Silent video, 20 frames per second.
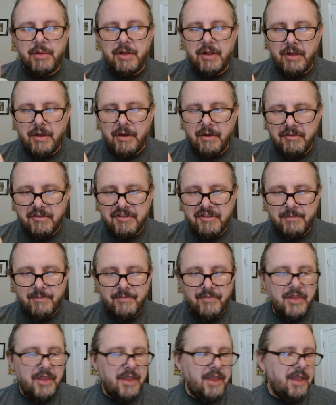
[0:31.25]
pillows
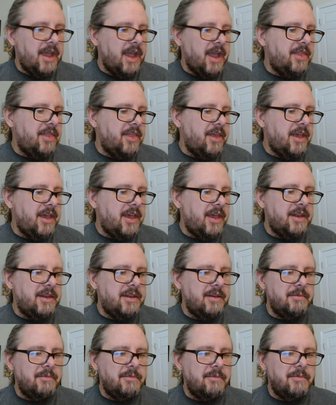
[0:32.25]
and
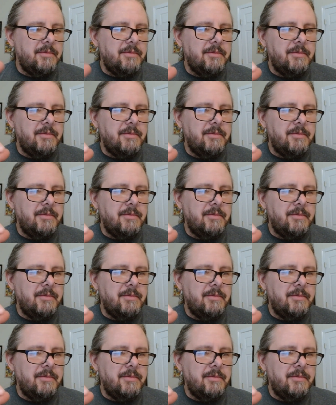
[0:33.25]
then